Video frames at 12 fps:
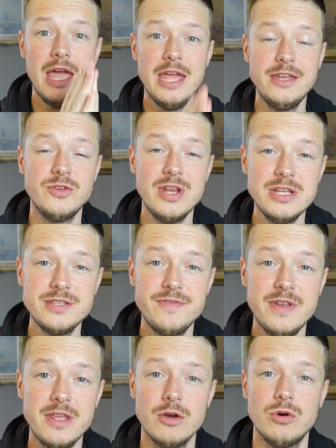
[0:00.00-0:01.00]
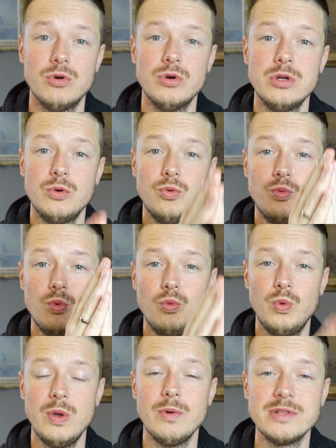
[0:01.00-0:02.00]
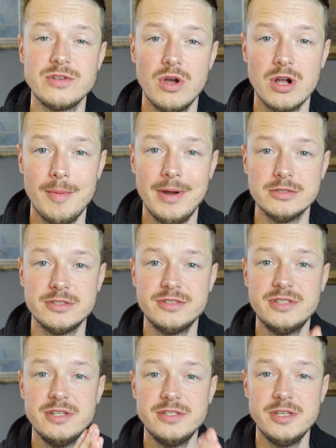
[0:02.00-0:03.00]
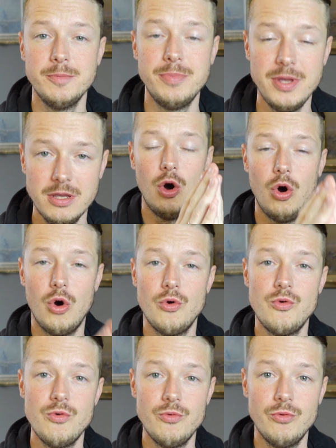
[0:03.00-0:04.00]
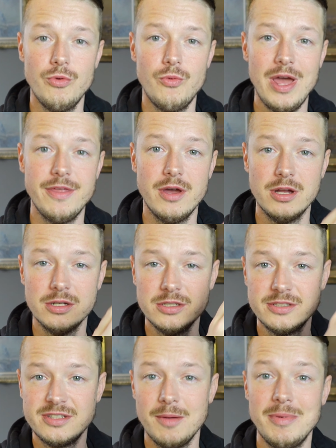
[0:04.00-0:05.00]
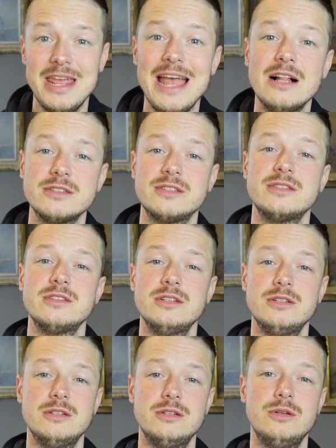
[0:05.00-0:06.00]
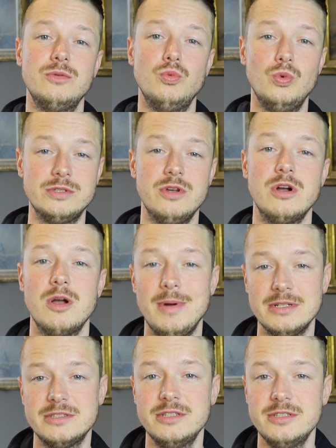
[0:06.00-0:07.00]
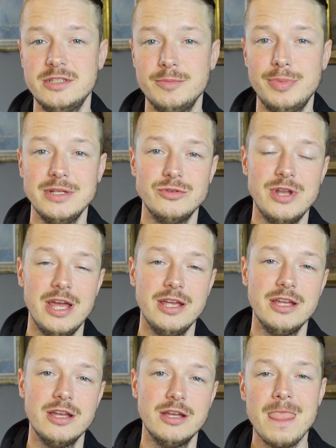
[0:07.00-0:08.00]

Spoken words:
In today's video, we will talk about CCP, or rather somebody else will talk about CCP today.